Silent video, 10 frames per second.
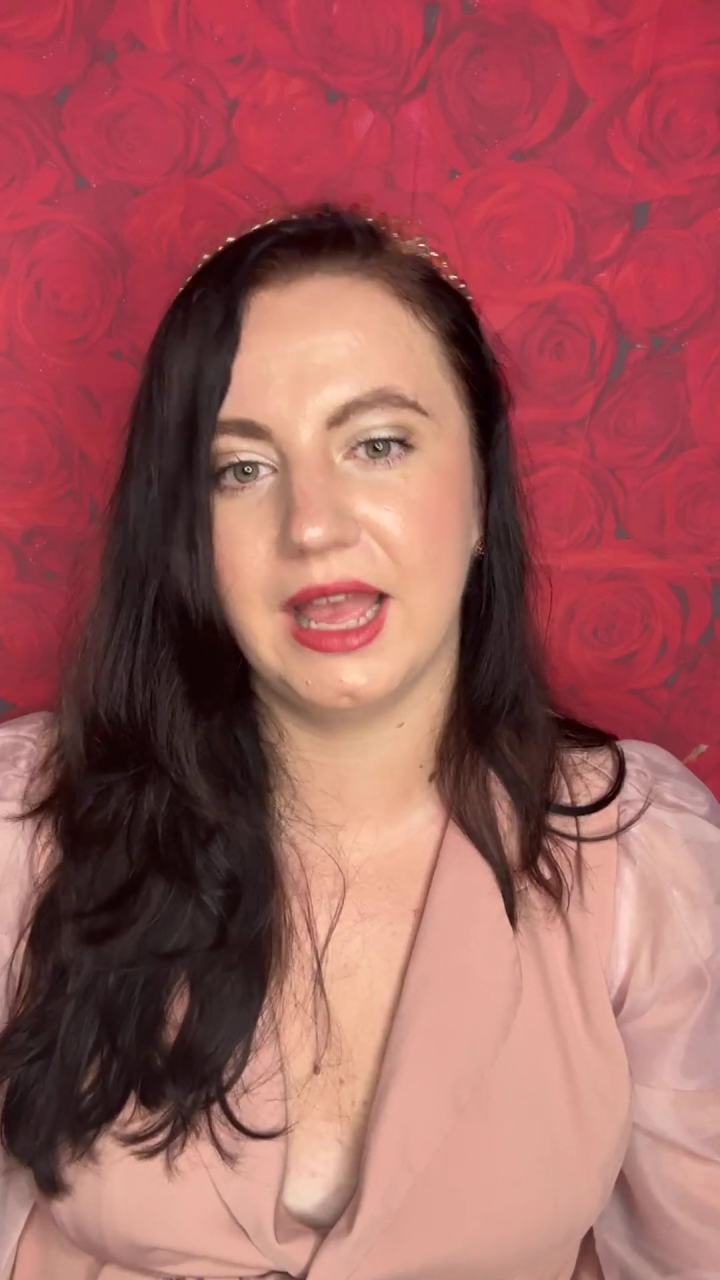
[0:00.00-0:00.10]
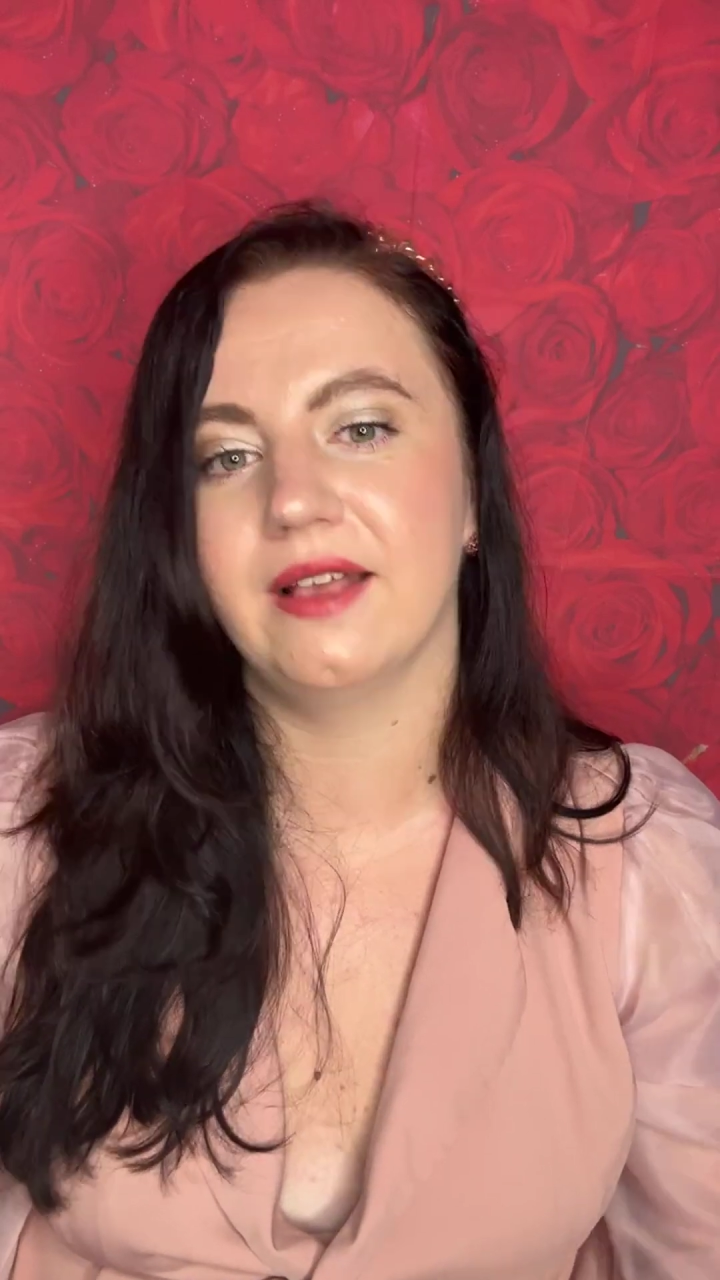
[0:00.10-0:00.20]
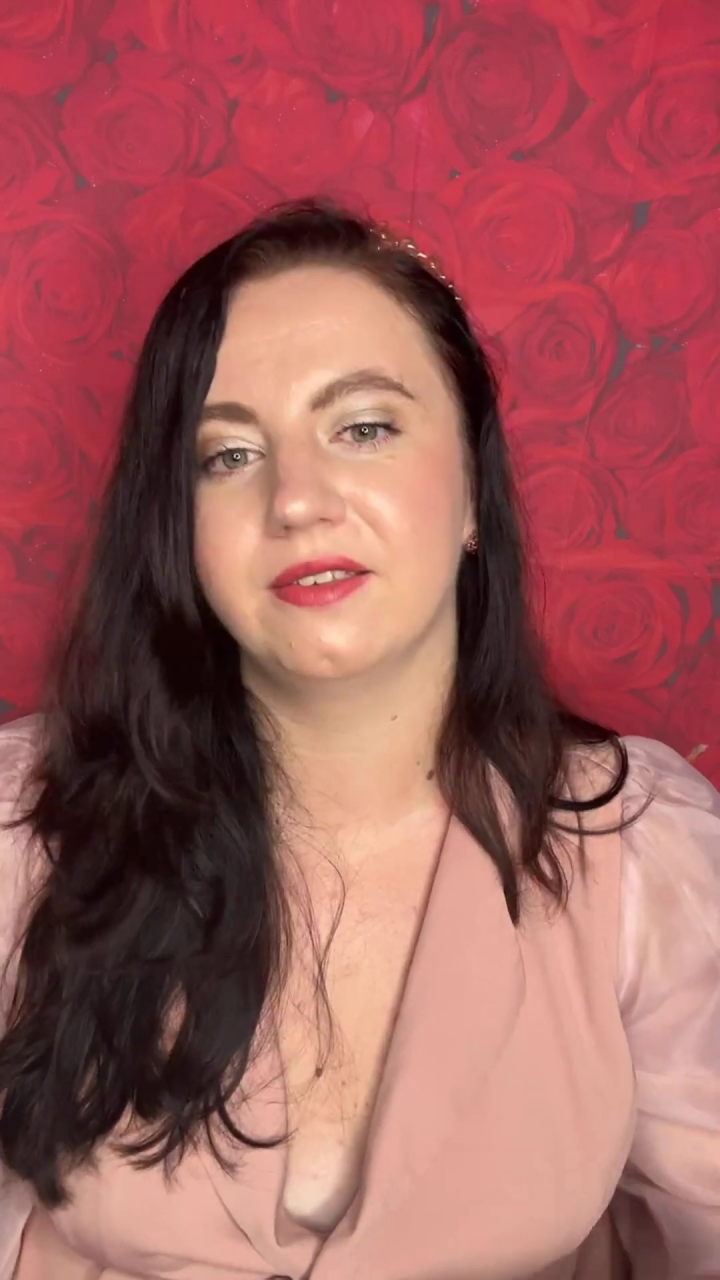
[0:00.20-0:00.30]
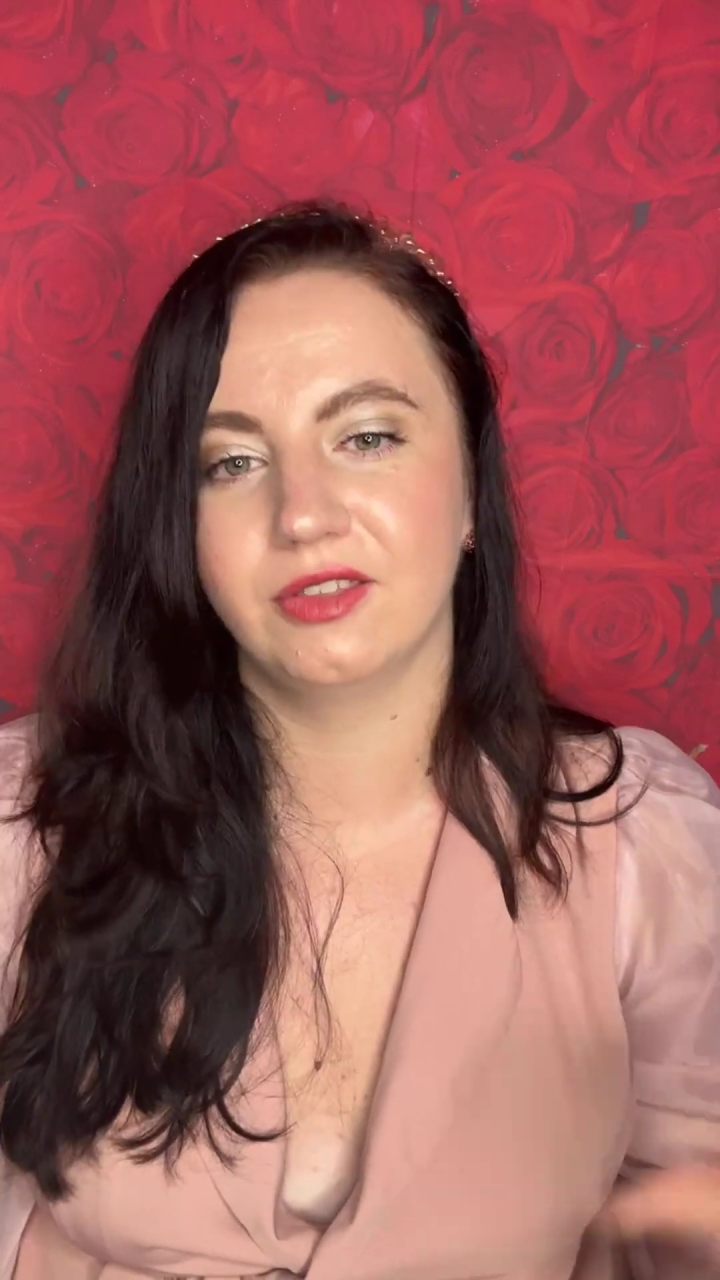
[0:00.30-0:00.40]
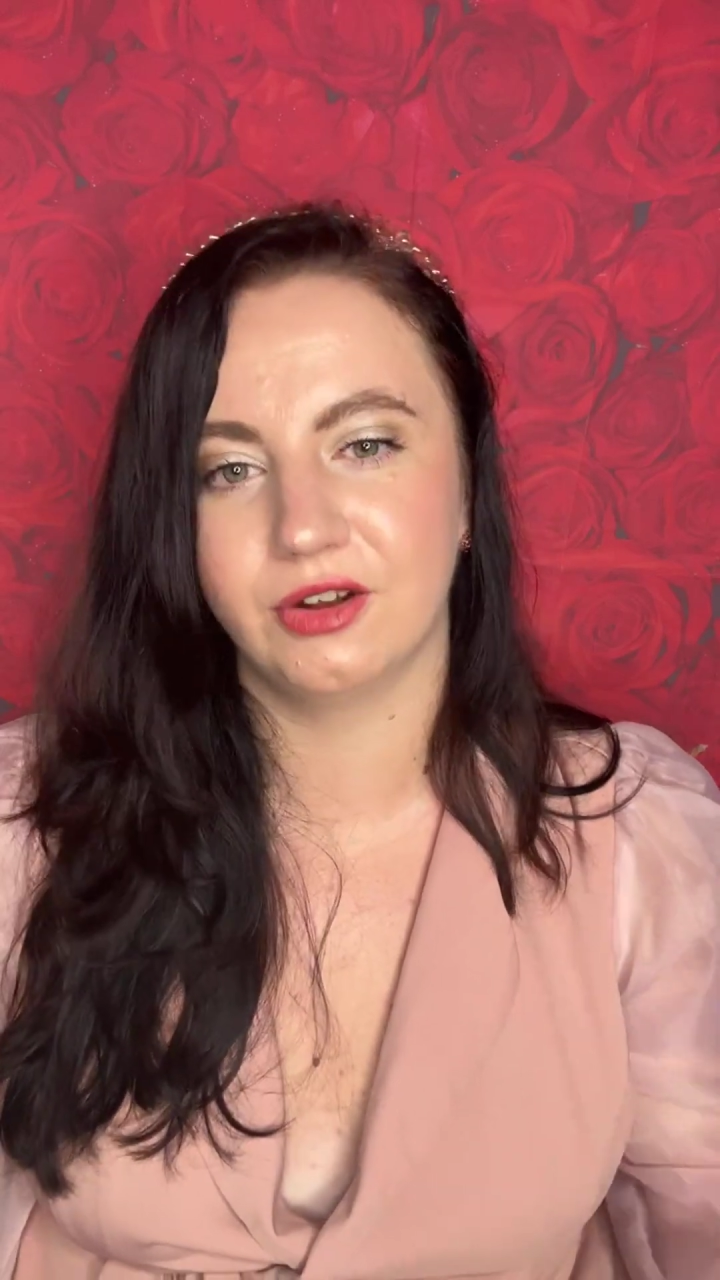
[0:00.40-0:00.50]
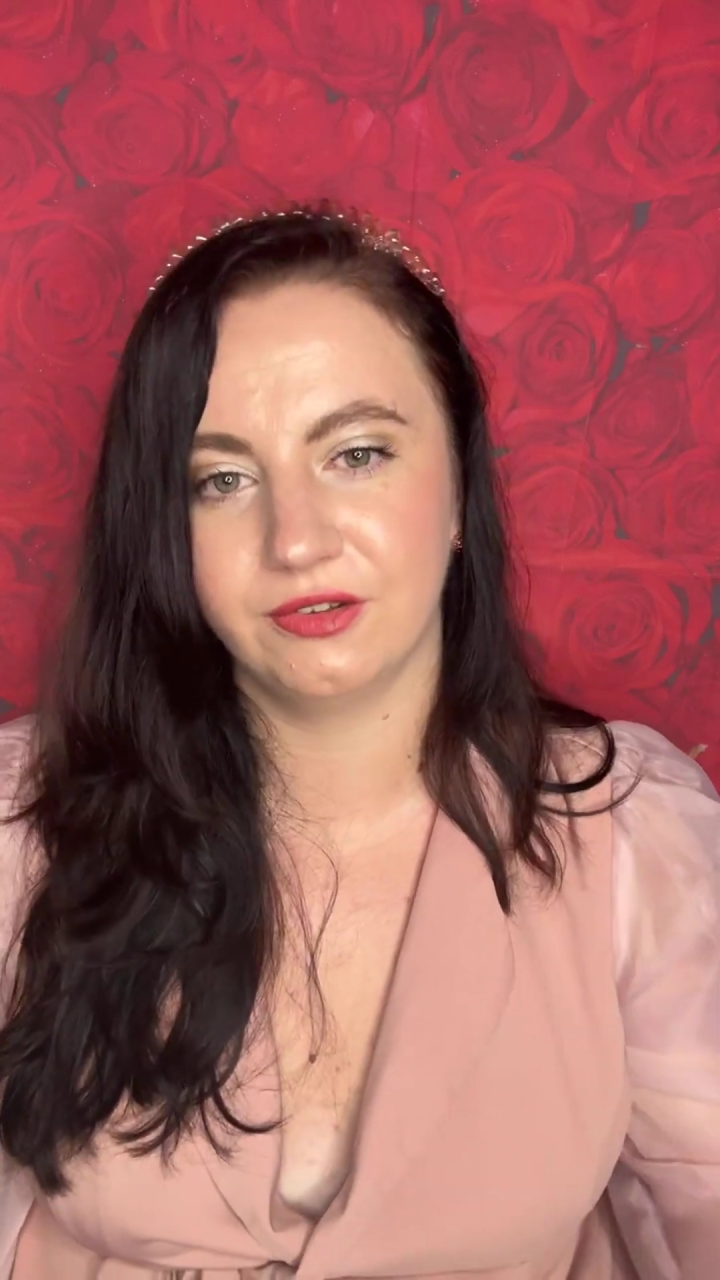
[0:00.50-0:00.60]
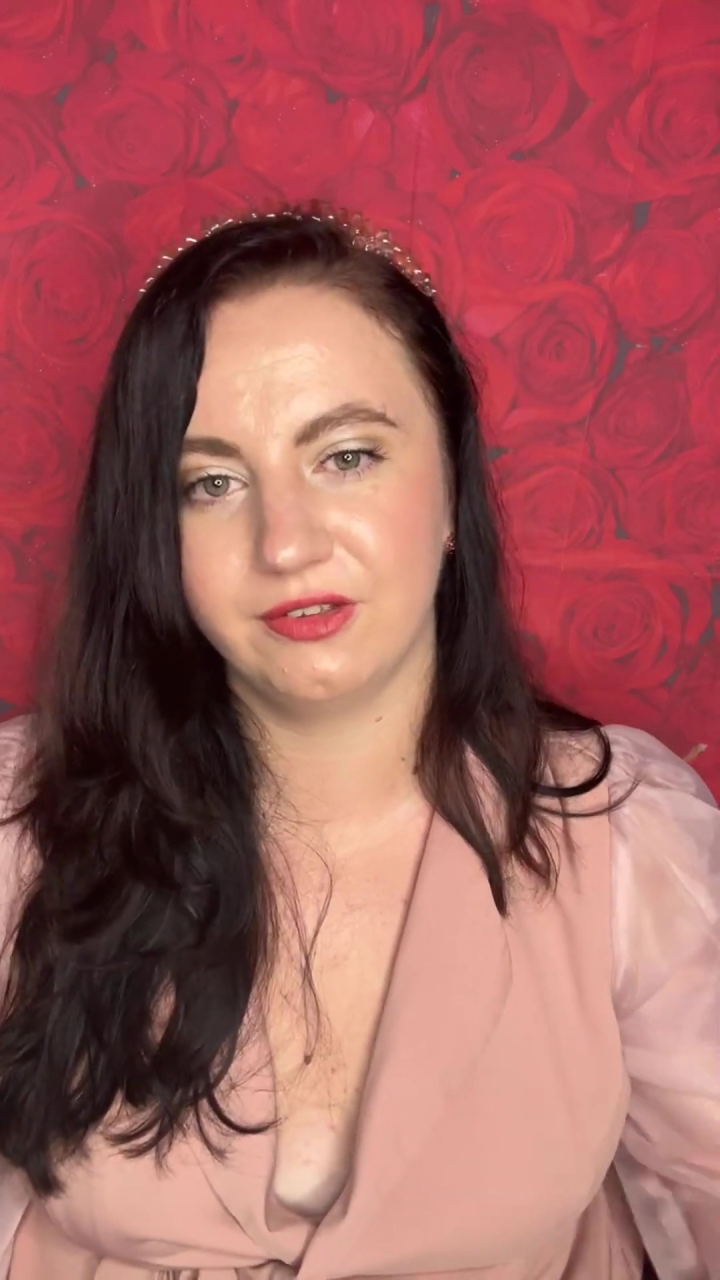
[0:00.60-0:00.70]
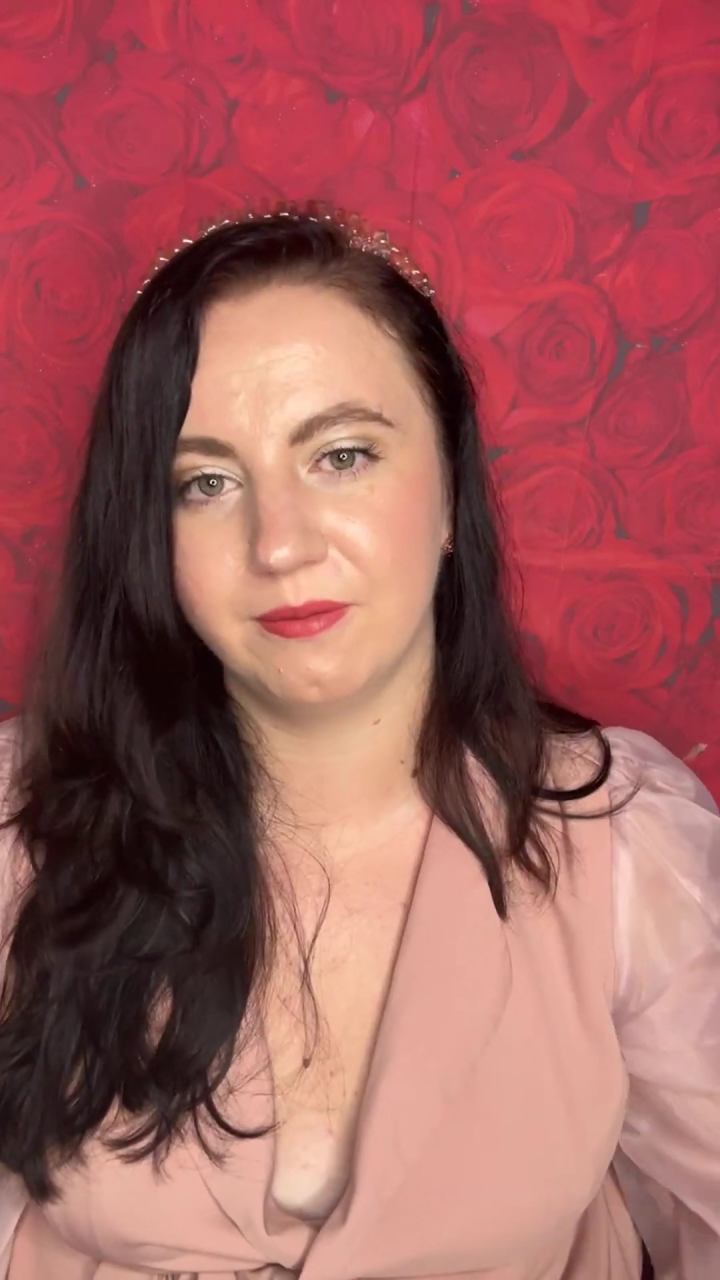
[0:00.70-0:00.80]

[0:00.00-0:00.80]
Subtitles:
Yes, there's